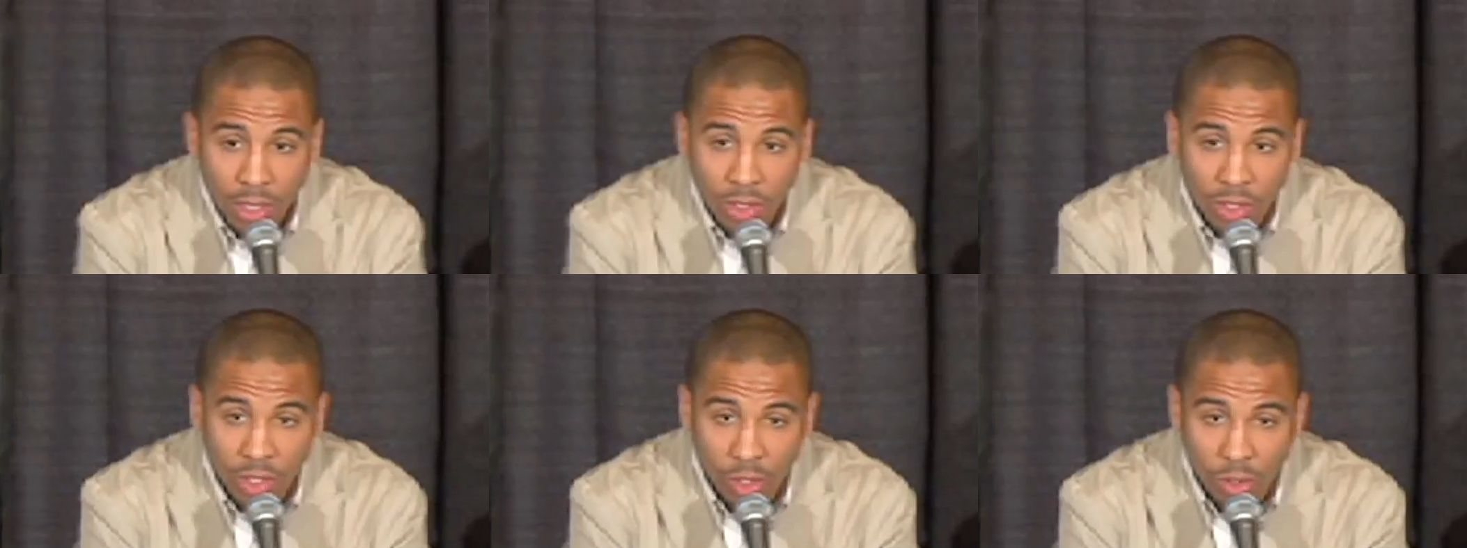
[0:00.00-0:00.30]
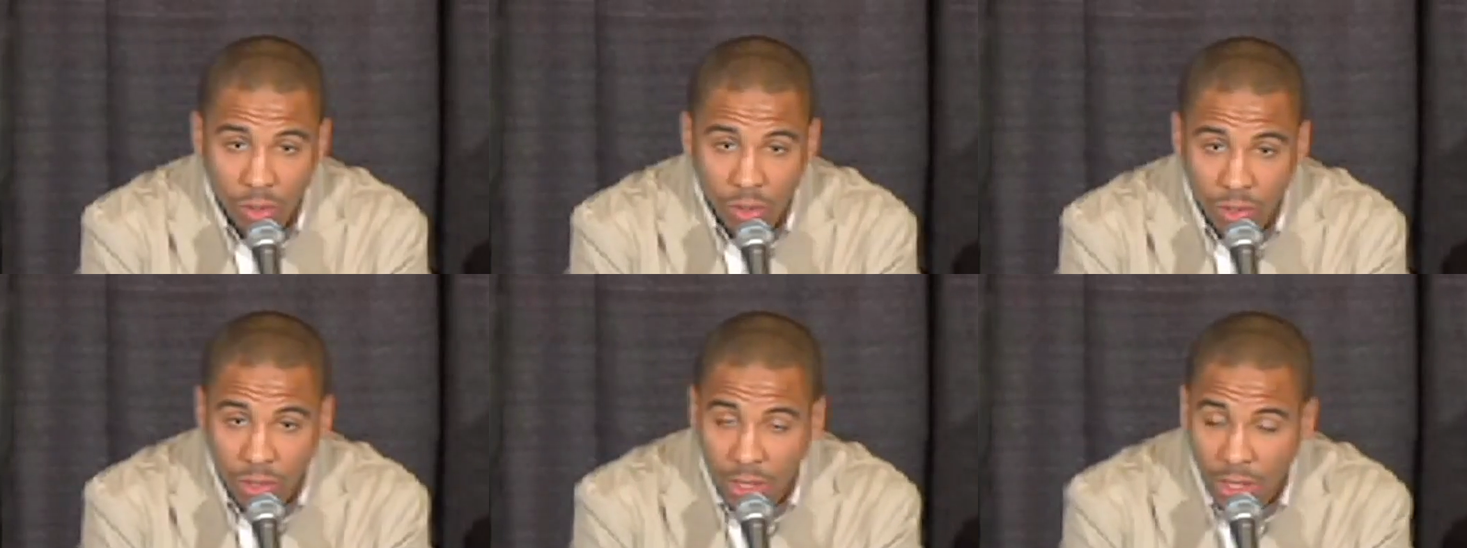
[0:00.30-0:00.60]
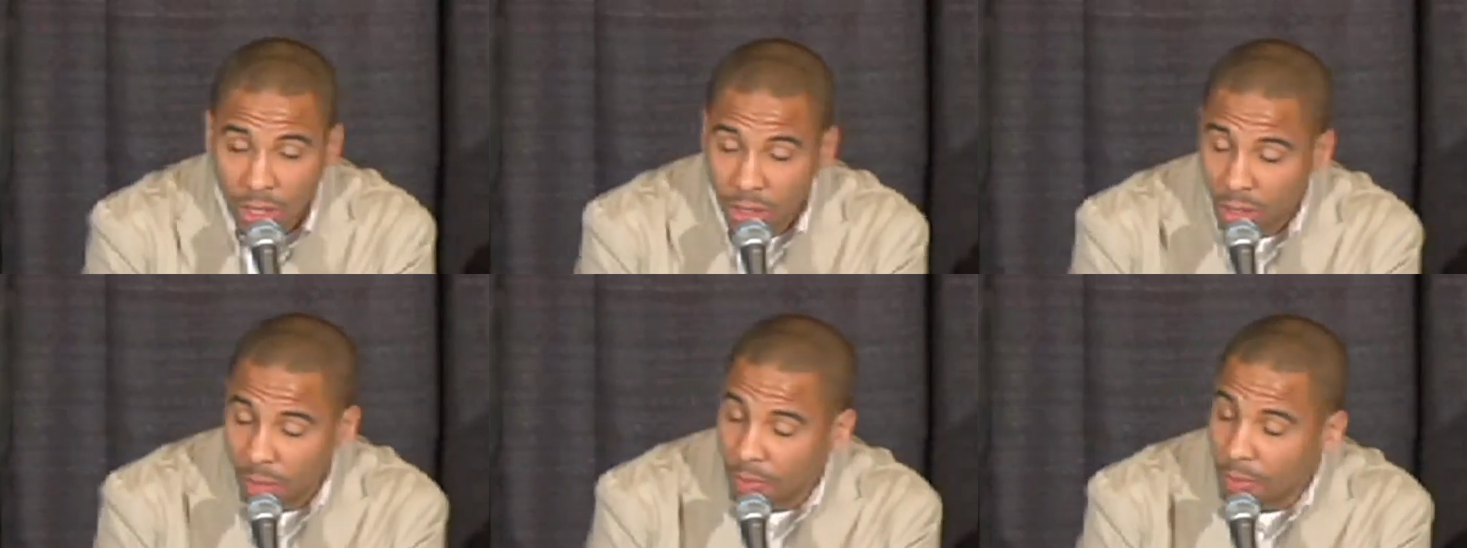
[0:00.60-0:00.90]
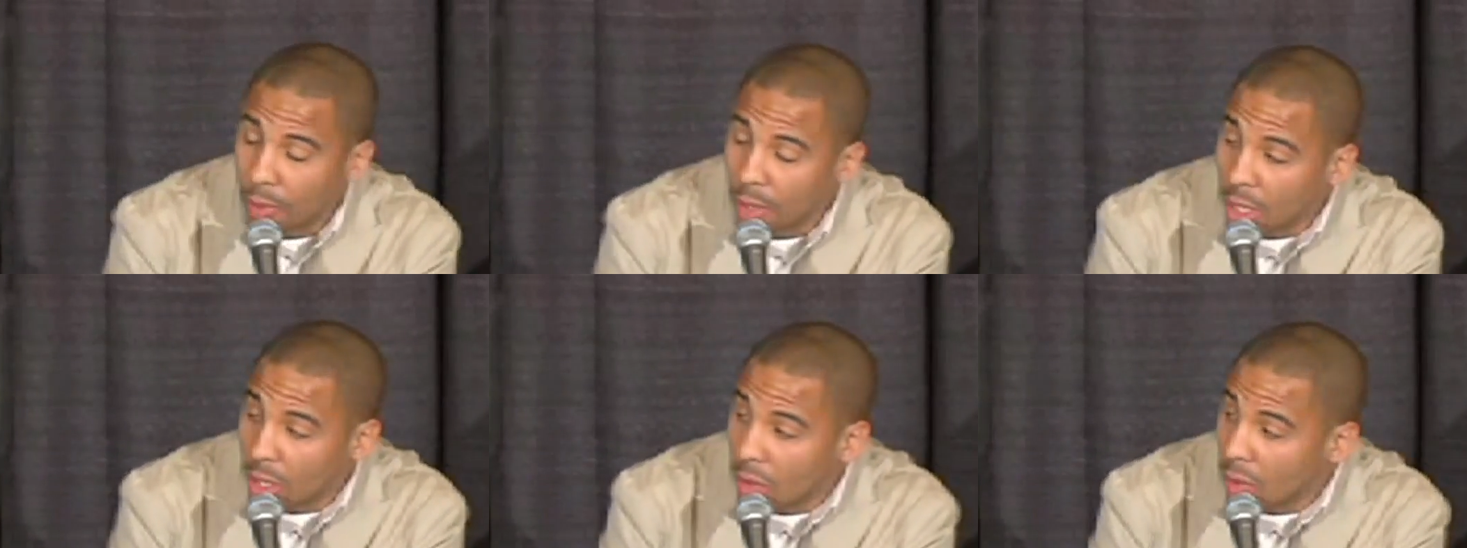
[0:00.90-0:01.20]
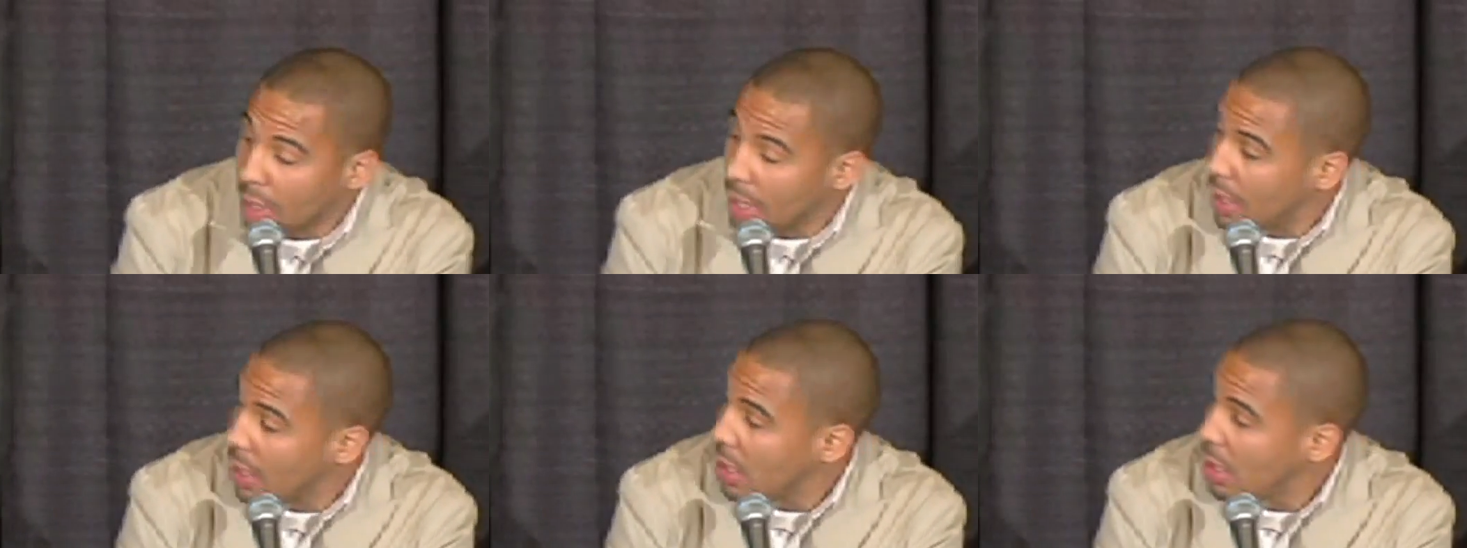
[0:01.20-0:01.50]
0 to 60 pretty
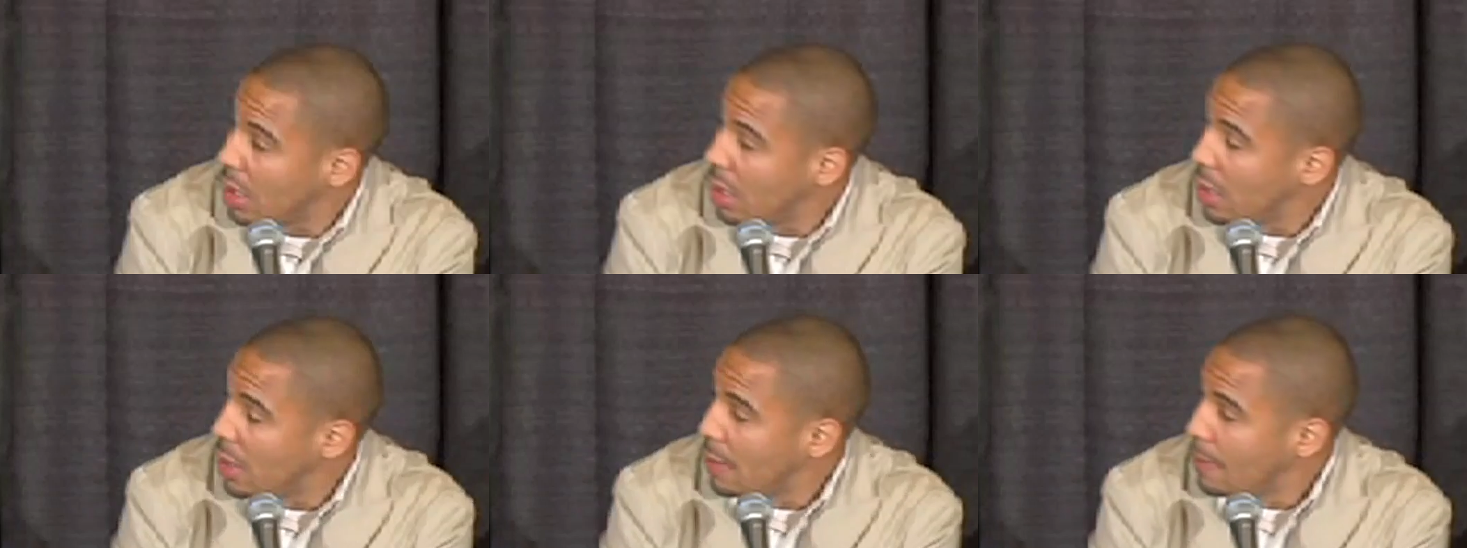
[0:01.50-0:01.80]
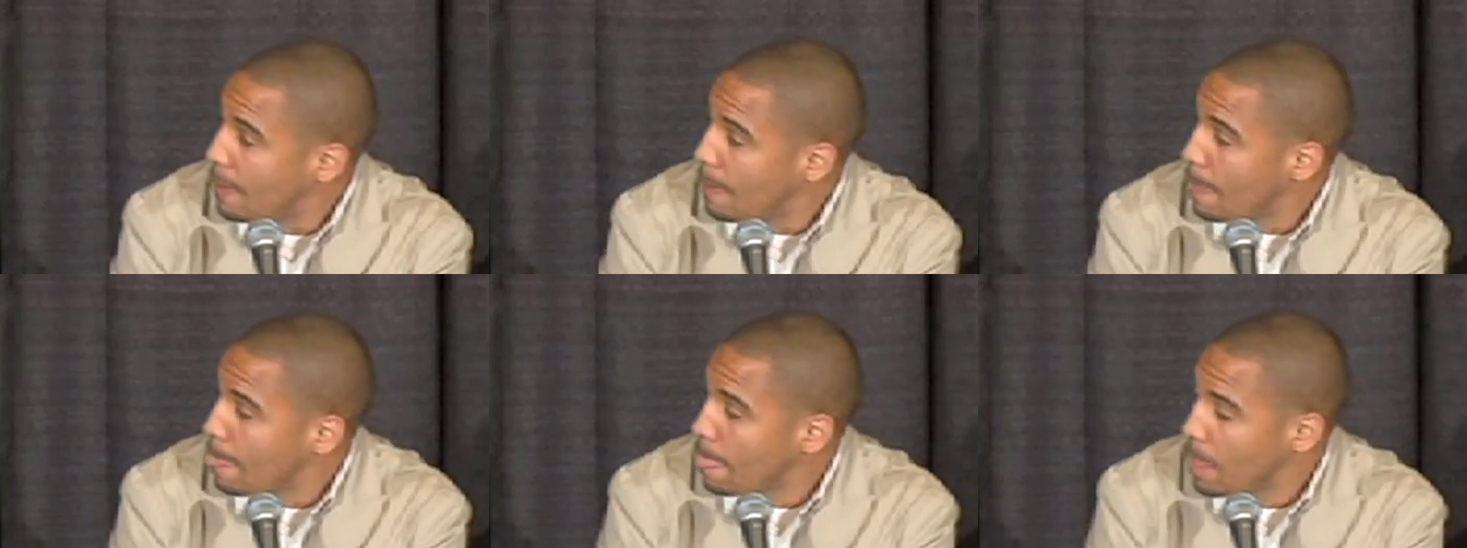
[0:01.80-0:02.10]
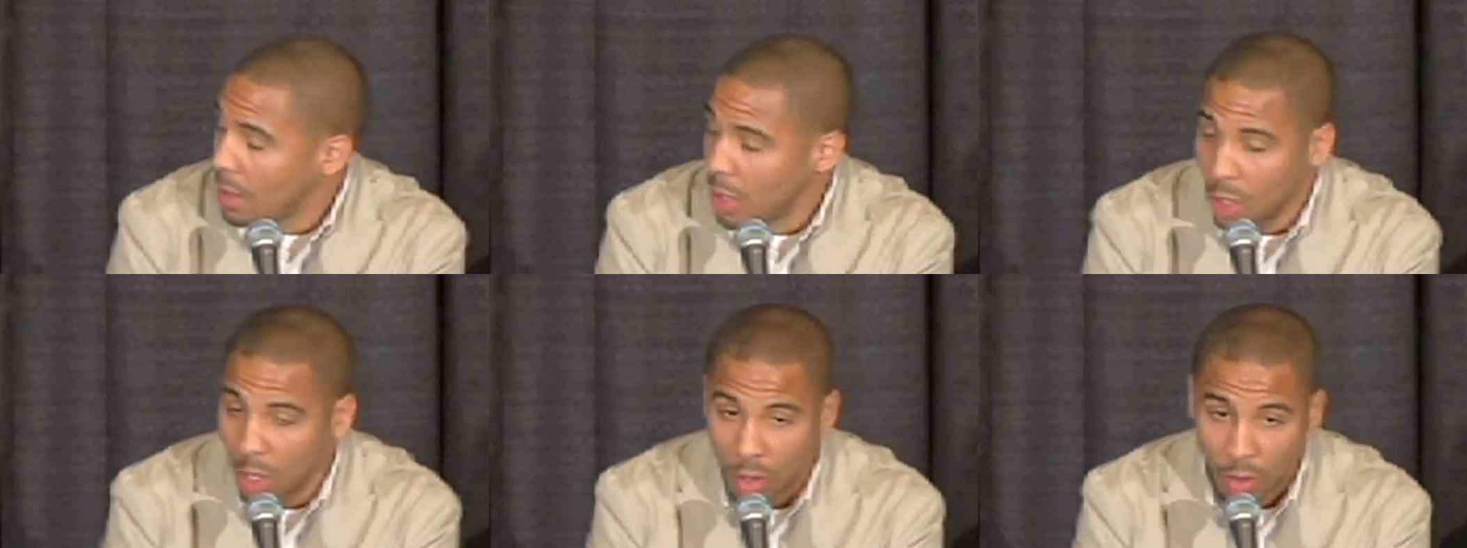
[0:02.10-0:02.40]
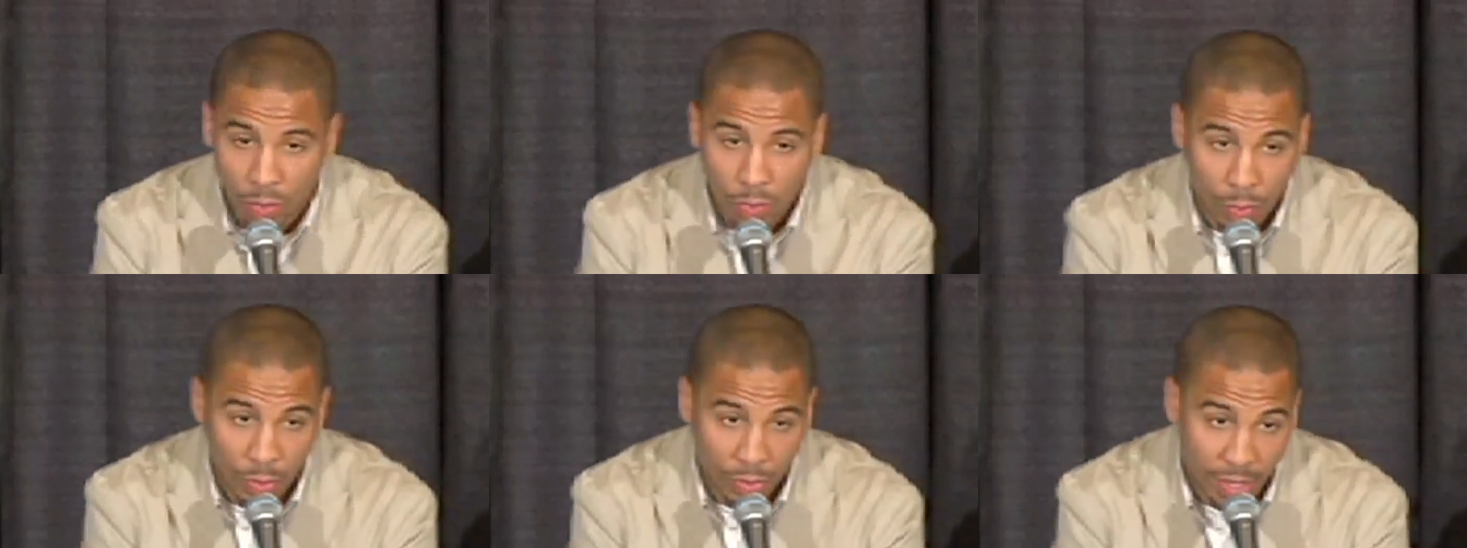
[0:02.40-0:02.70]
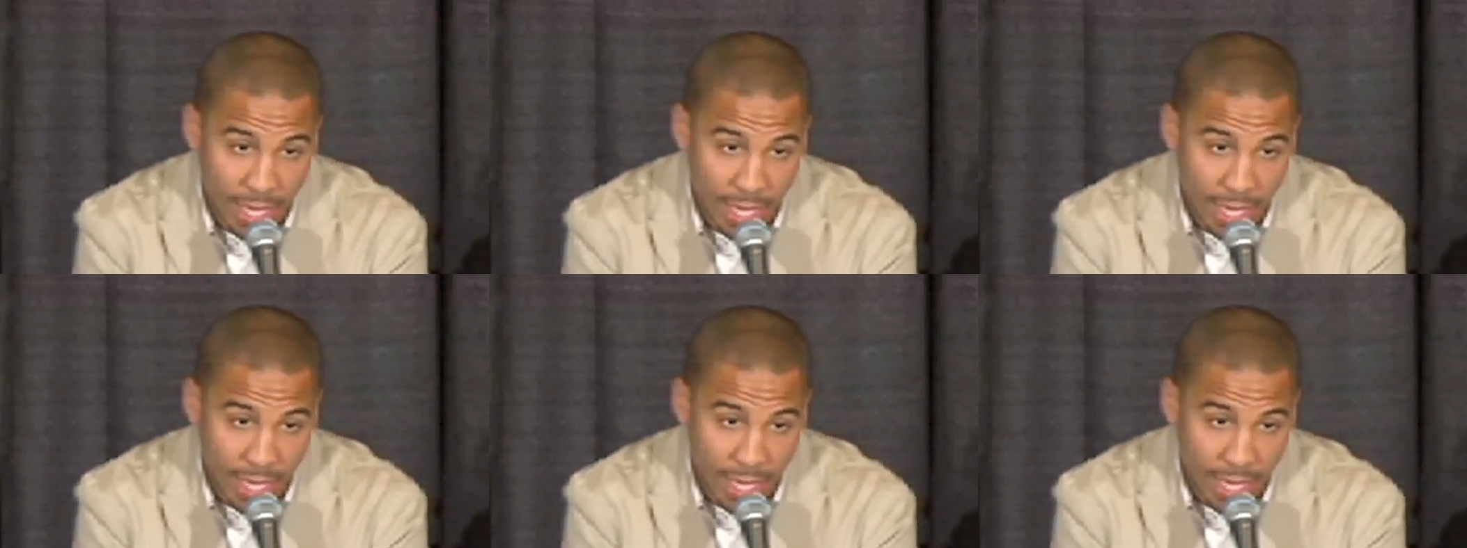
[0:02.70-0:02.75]
quick, with